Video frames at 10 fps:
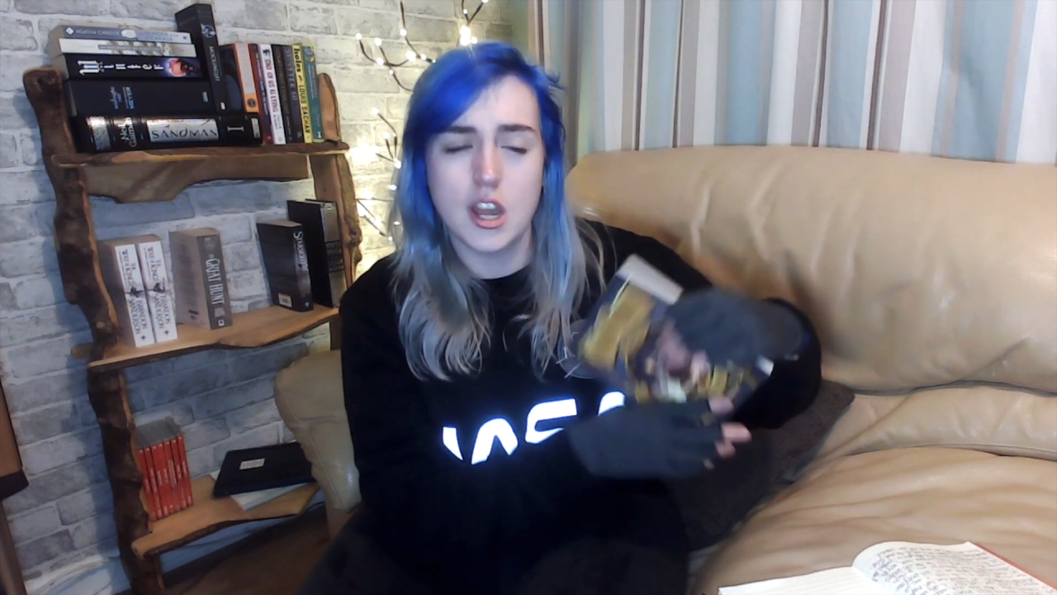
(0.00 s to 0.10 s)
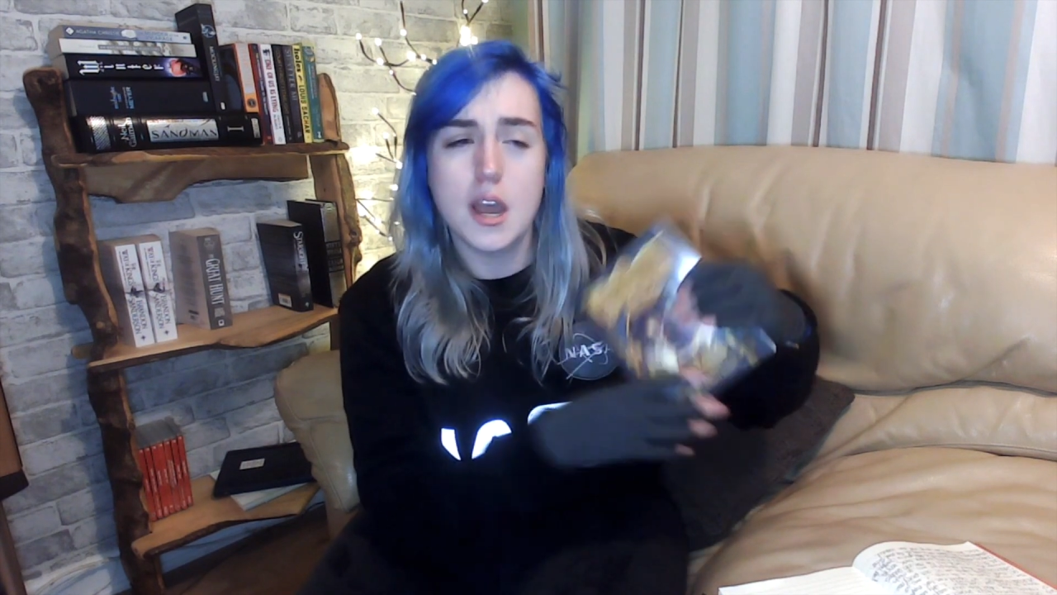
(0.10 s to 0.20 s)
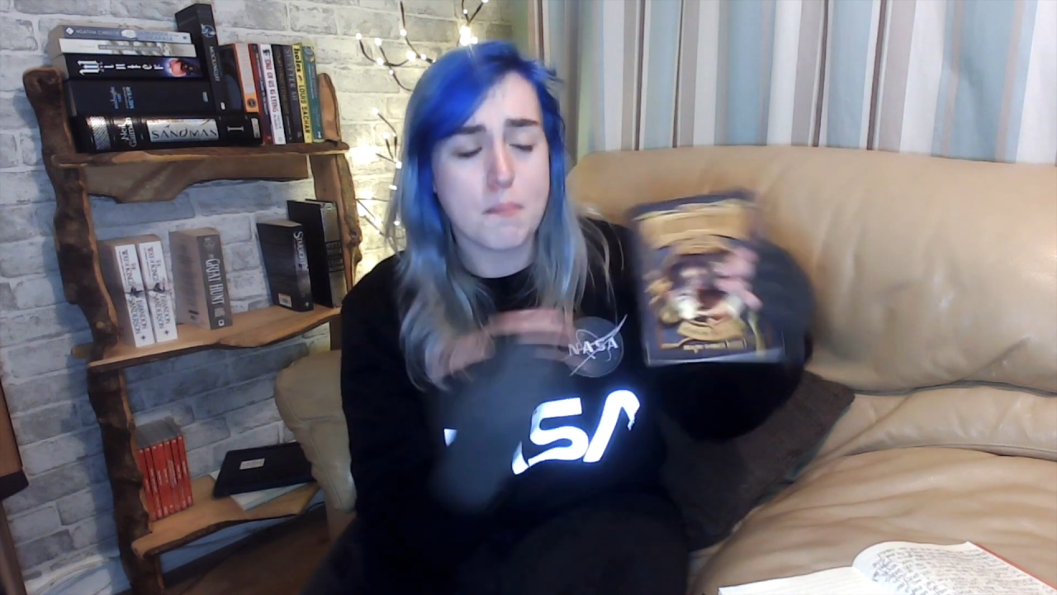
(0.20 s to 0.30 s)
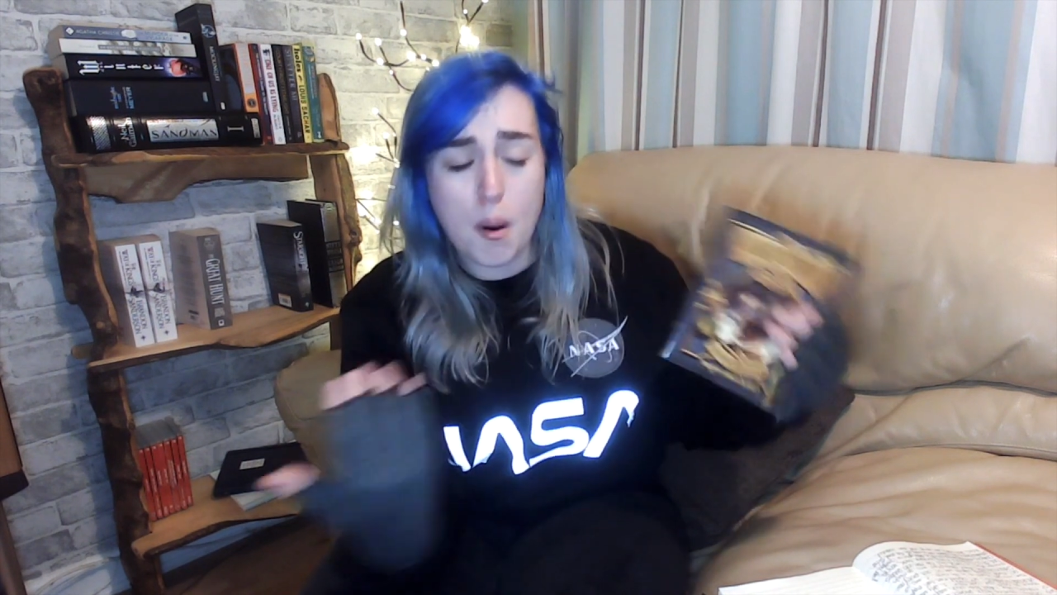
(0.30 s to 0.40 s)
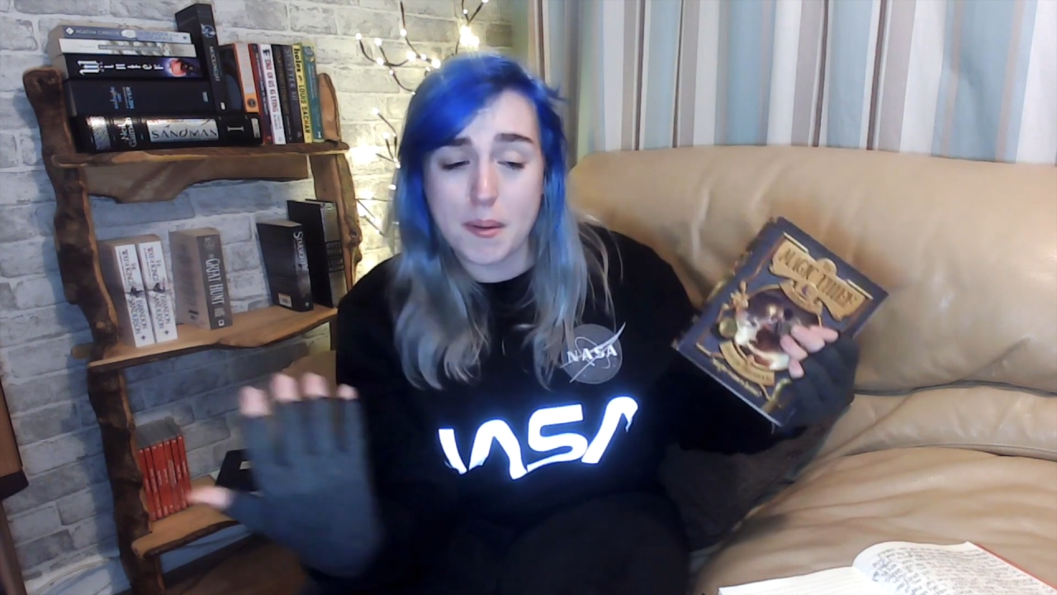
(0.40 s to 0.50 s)

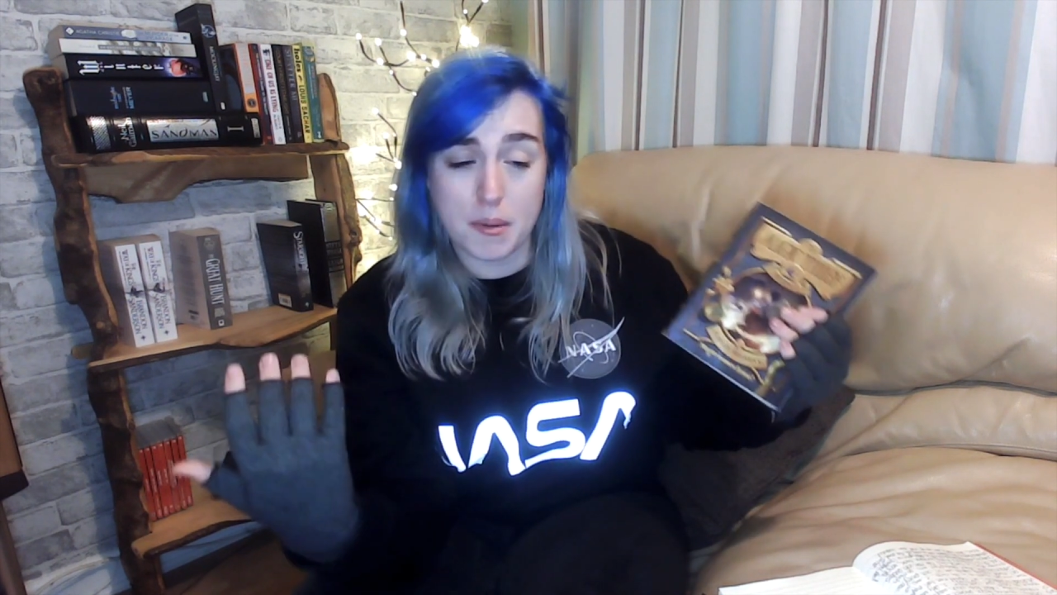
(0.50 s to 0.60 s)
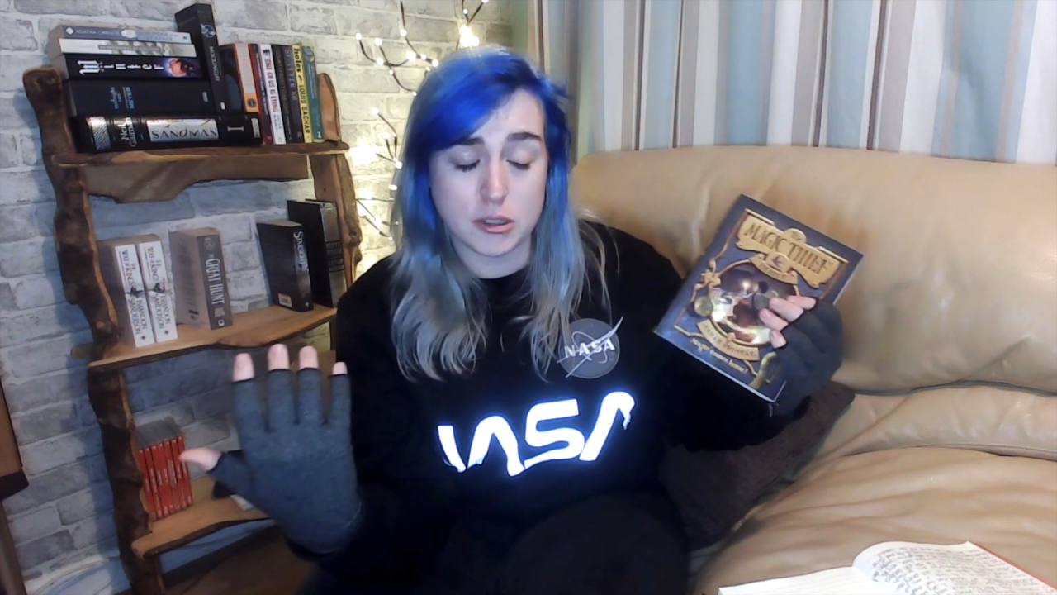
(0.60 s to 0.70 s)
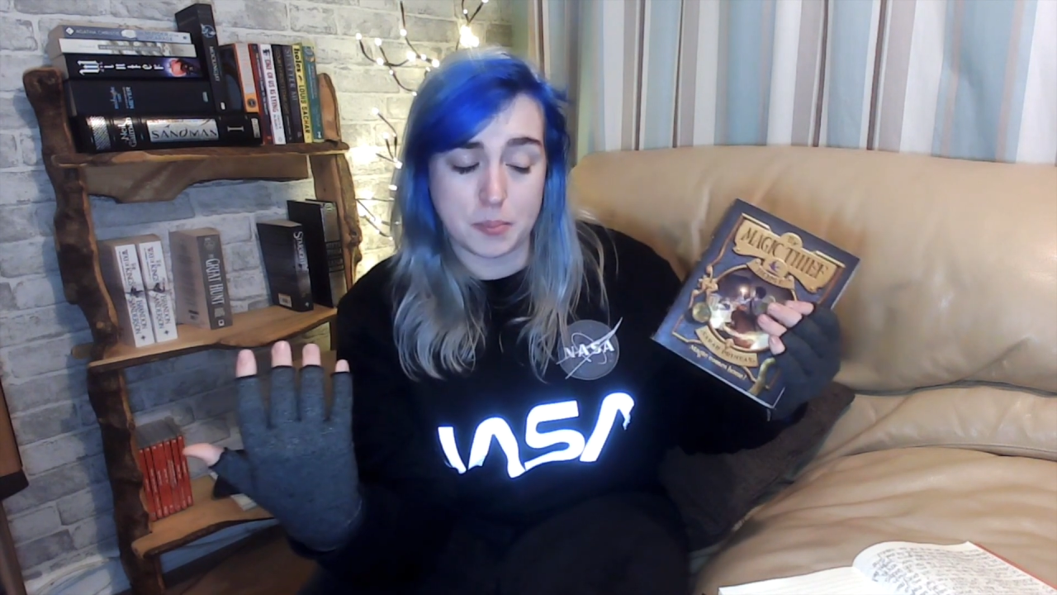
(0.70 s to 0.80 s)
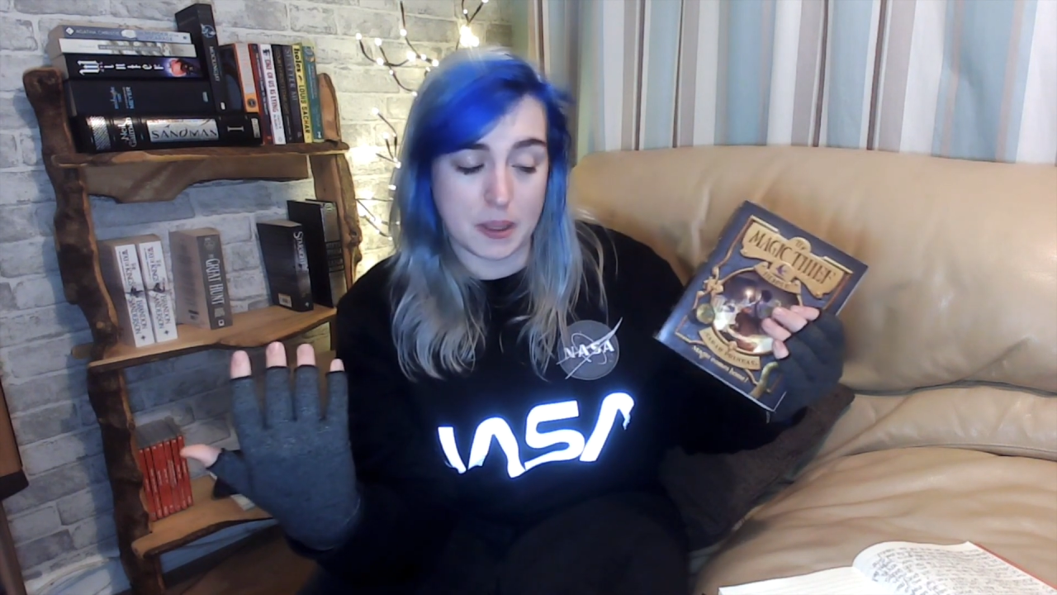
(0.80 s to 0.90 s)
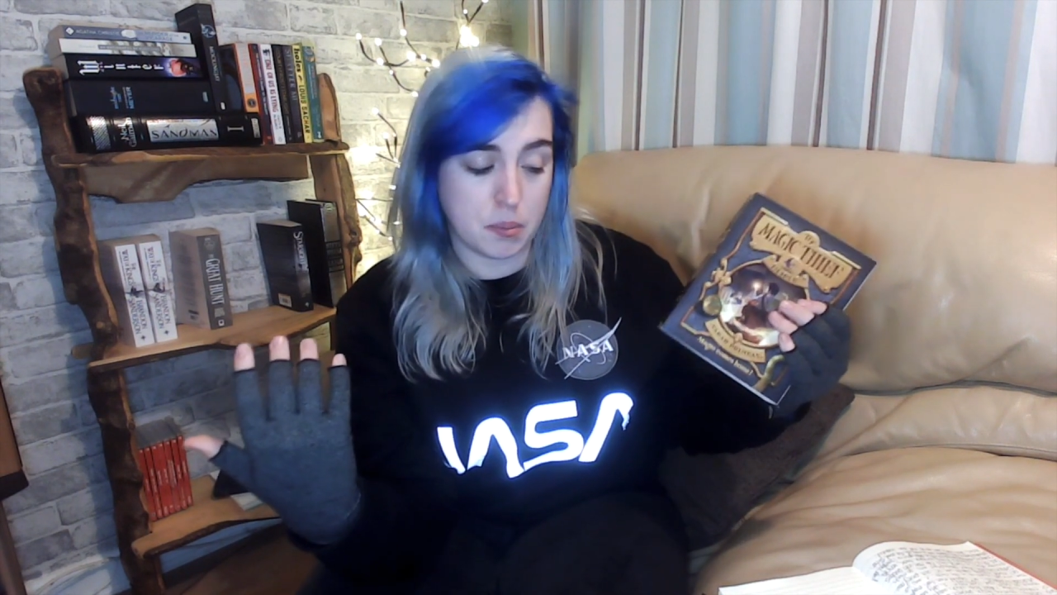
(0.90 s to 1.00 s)
Probably most
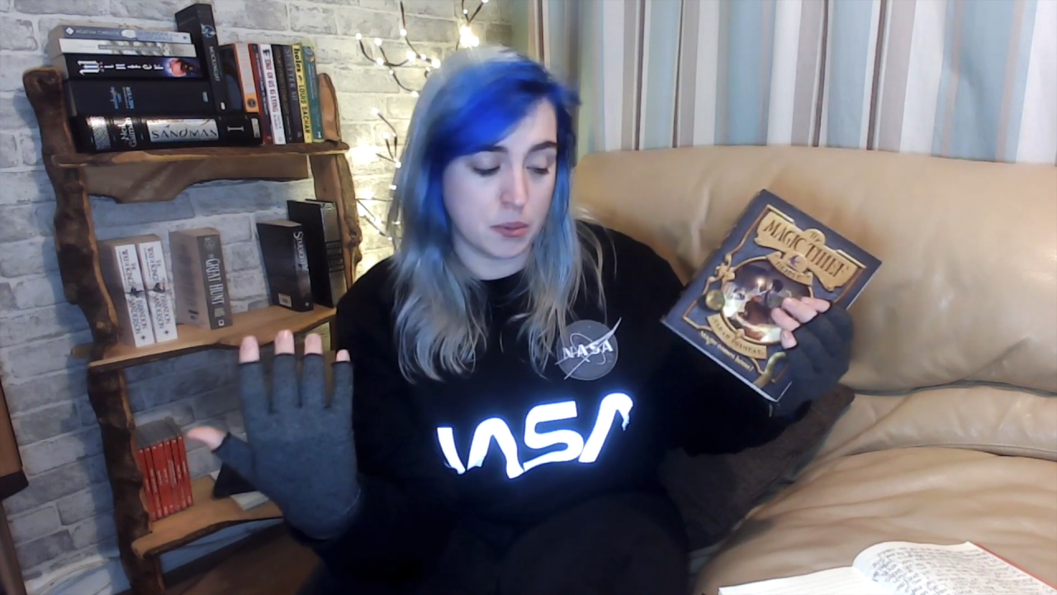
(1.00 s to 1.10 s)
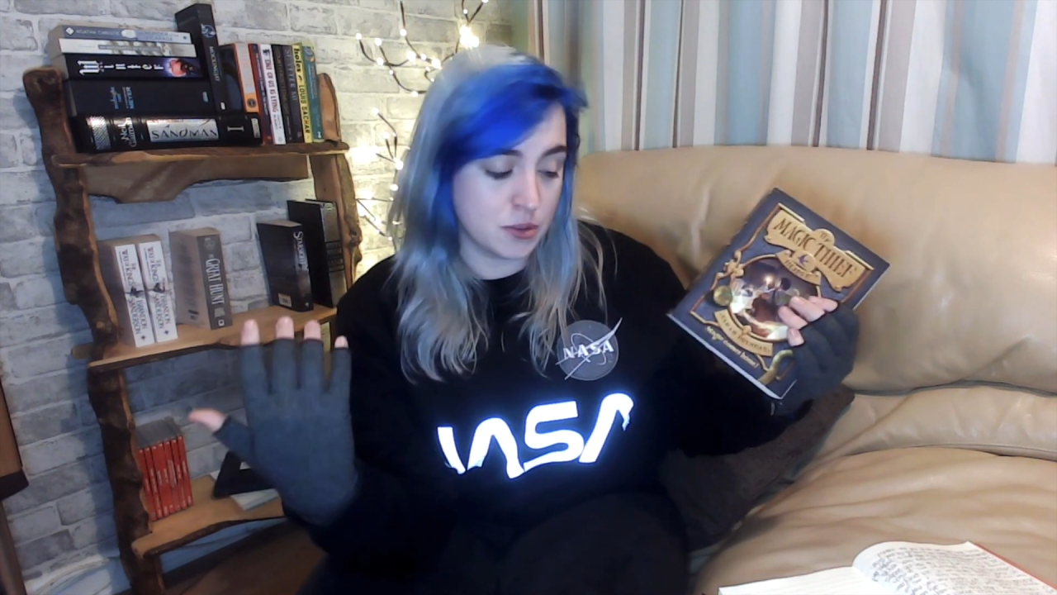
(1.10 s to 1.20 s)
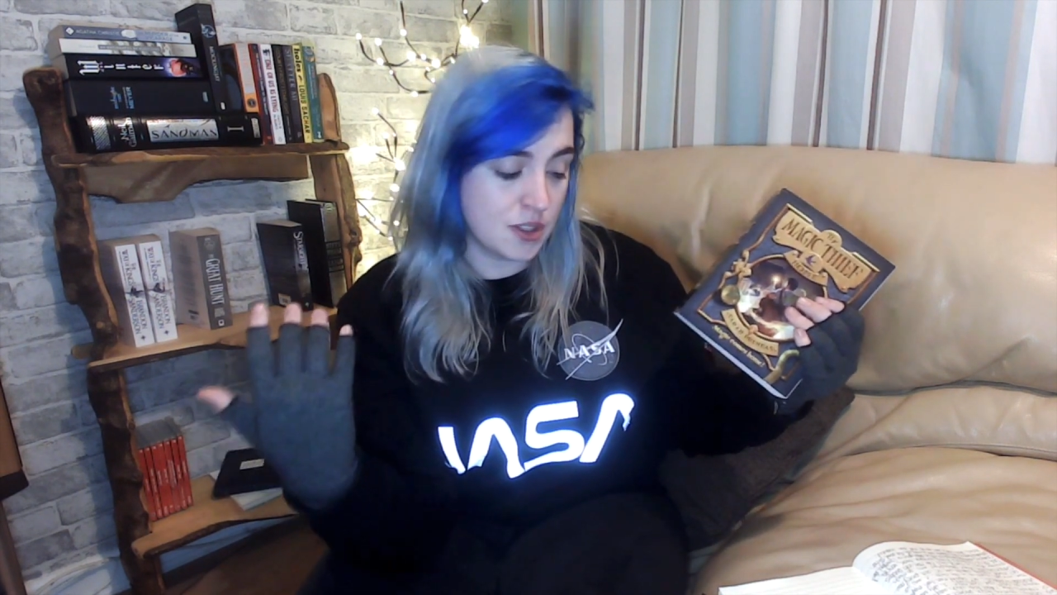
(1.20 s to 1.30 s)
people's,